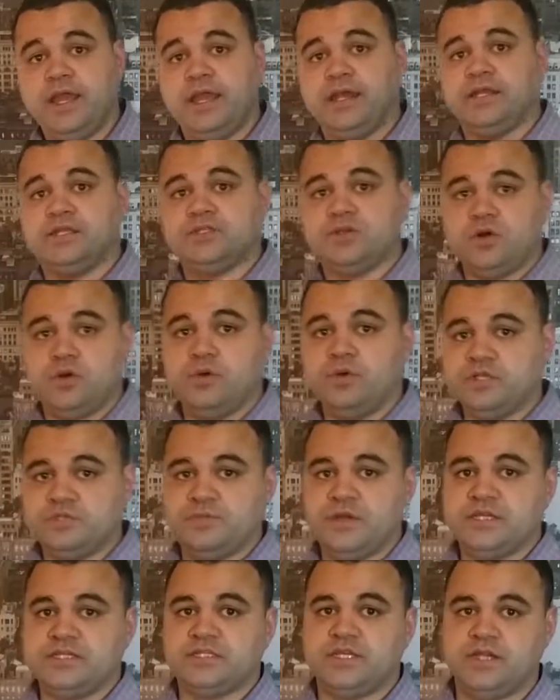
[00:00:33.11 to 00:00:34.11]
and it's always
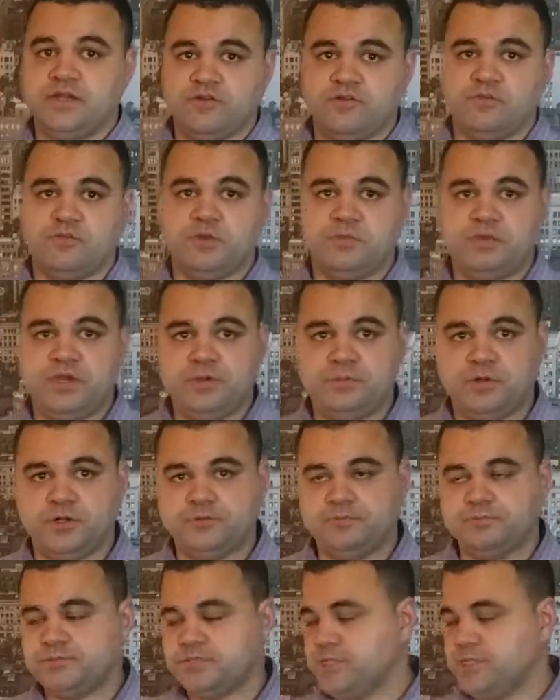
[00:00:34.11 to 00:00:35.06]
best to hear from the people.